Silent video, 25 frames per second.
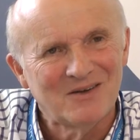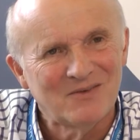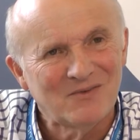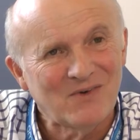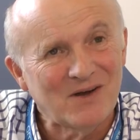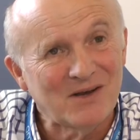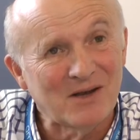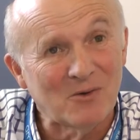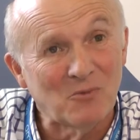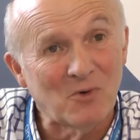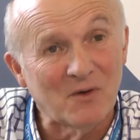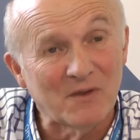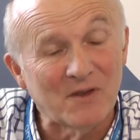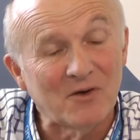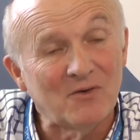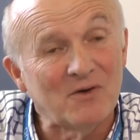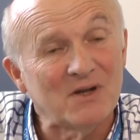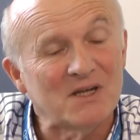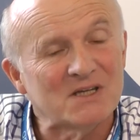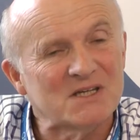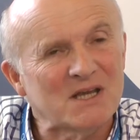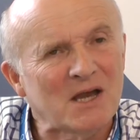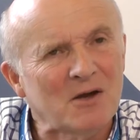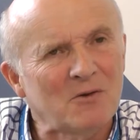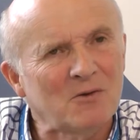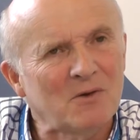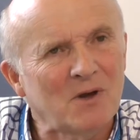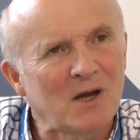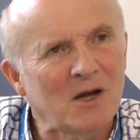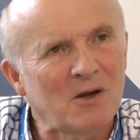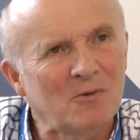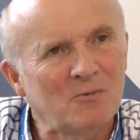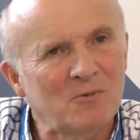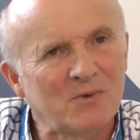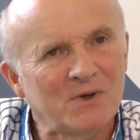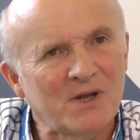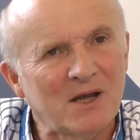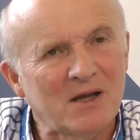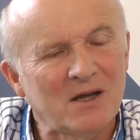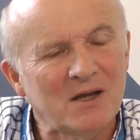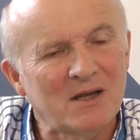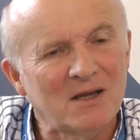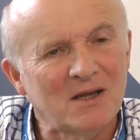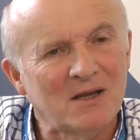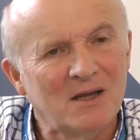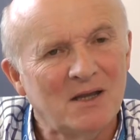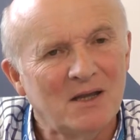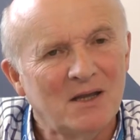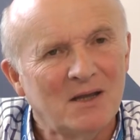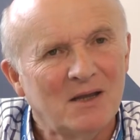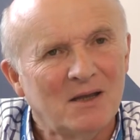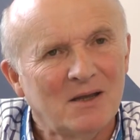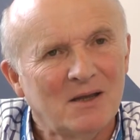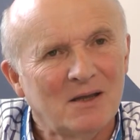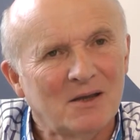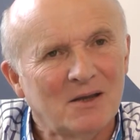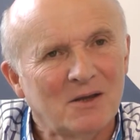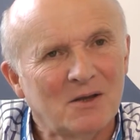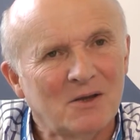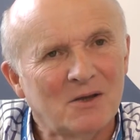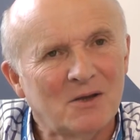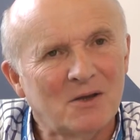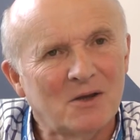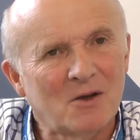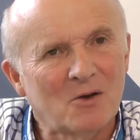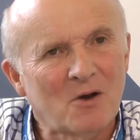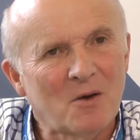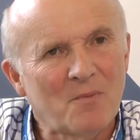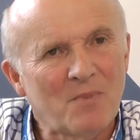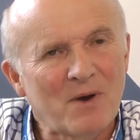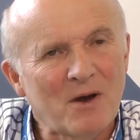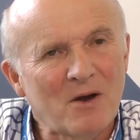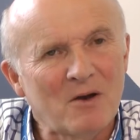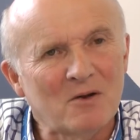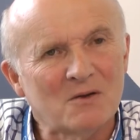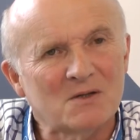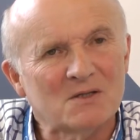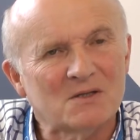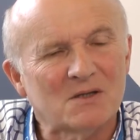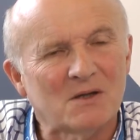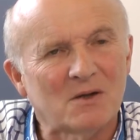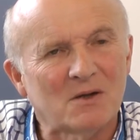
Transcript: find out what there is. How would I go about